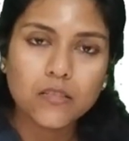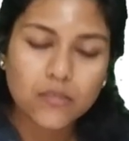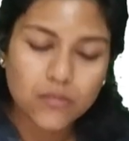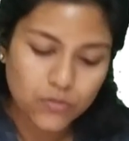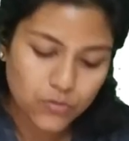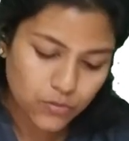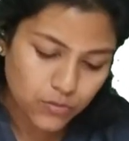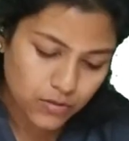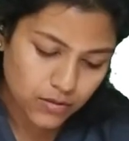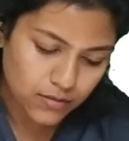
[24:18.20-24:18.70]

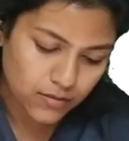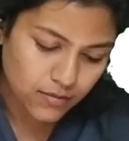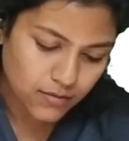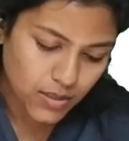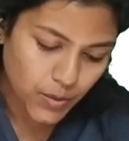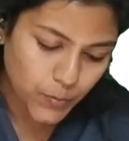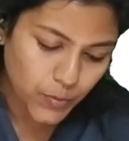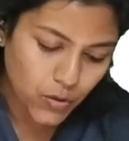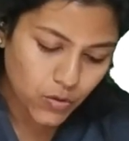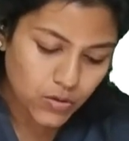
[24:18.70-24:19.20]
So this is
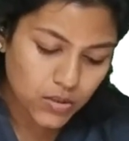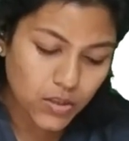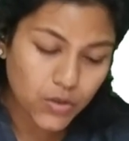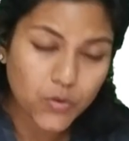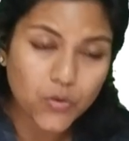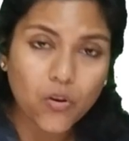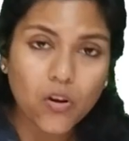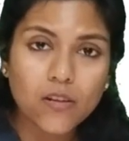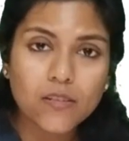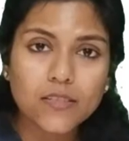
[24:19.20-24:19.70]
about the
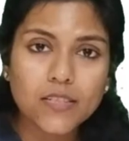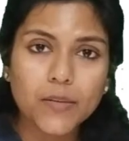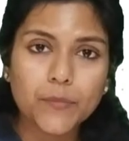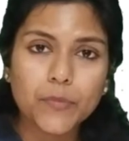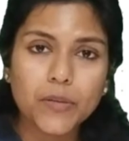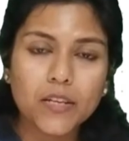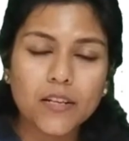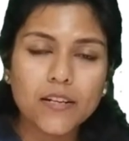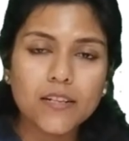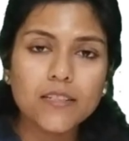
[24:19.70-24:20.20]
gross
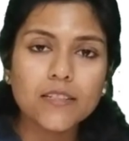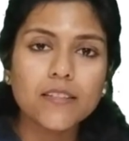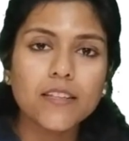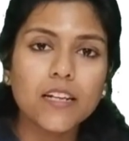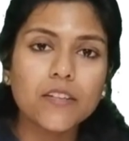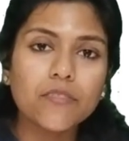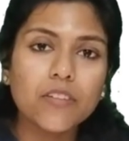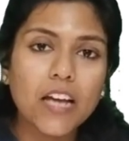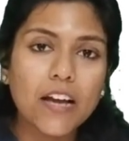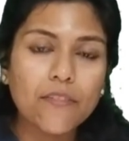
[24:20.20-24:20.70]
appearance
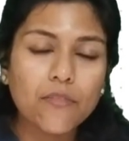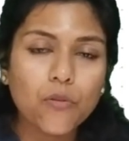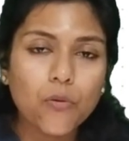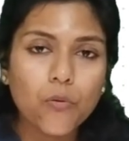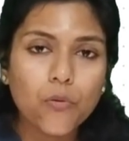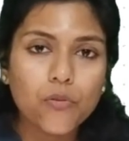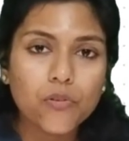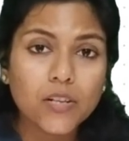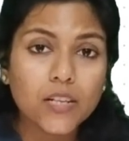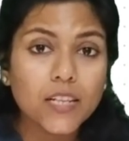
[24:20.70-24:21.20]
that we have
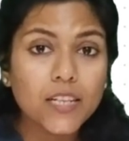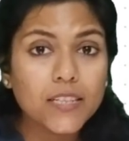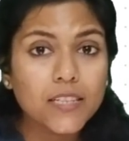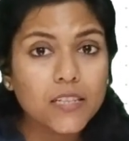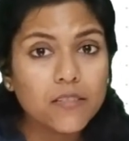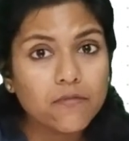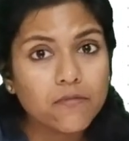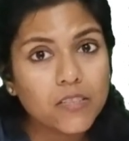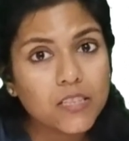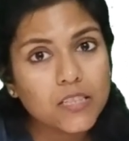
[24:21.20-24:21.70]

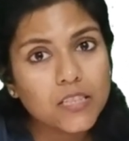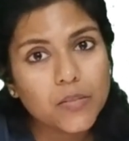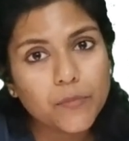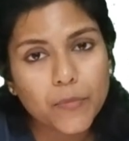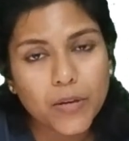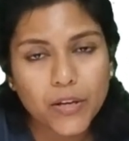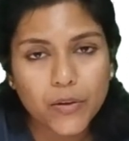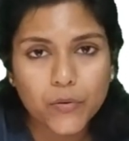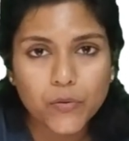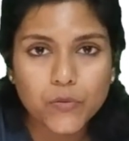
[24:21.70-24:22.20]
correlated with the
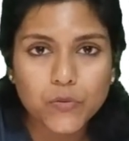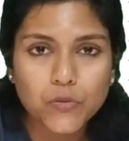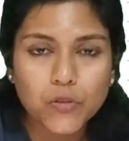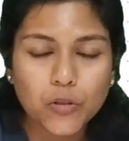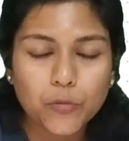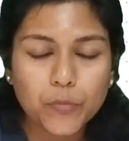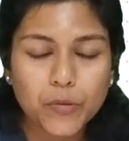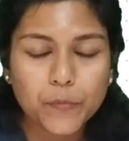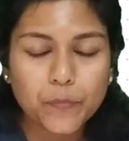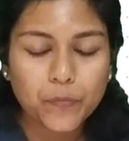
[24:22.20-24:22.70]

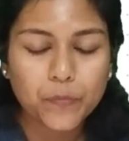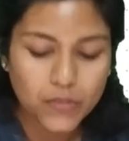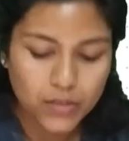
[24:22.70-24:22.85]
microscopy.